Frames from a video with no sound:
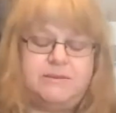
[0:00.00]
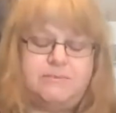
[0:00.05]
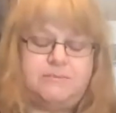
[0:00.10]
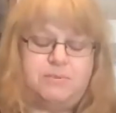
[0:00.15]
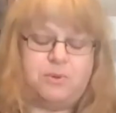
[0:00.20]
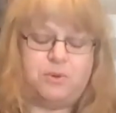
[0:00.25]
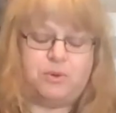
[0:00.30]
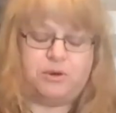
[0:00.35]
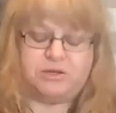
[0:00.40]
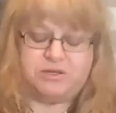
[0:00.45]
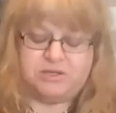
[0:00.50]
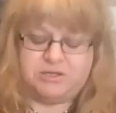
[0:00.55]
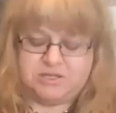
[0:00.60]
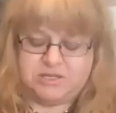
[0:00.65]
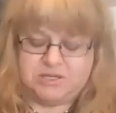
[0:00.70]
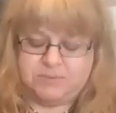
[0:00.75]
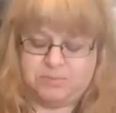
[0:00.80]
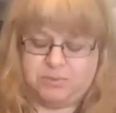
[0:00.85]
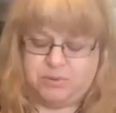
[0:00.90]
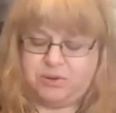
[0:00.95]
important
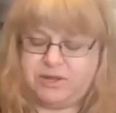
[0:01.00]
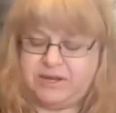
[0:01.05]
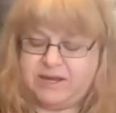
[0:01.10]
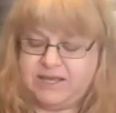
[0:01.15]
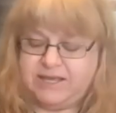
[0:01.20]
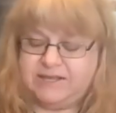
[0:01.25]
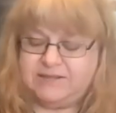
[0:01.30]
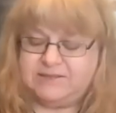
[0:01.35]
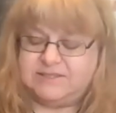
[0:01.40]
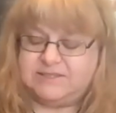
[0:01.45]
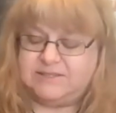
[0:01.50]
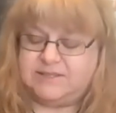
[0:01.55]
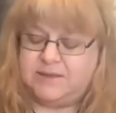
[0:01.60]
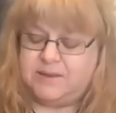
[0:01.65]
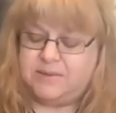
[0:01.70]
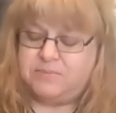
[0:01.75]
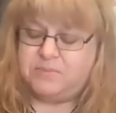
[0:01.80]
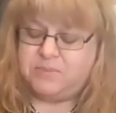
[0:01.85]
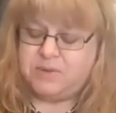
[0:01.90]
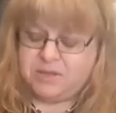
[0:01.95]
to put in
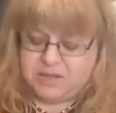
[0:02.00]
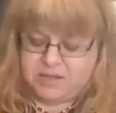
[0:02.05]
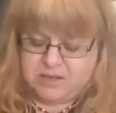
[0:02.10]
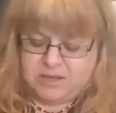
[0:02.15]
some